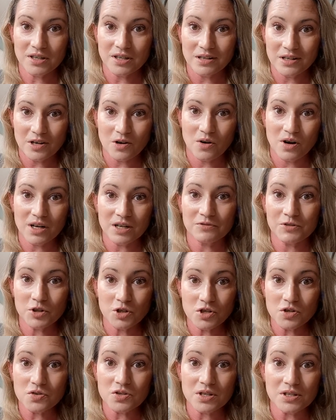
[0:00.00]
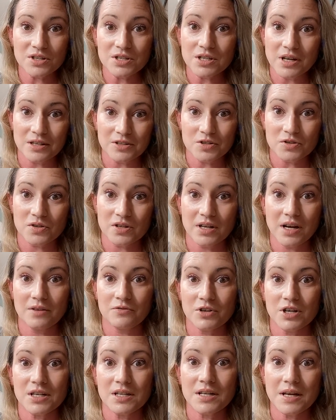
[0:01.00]
And you know what? If you're using sunscreen
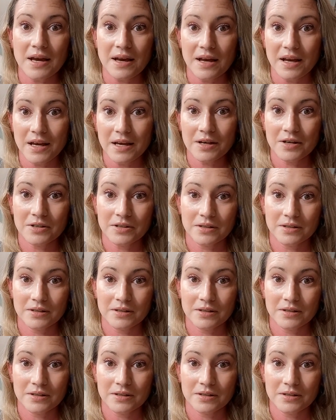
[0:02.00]
every day,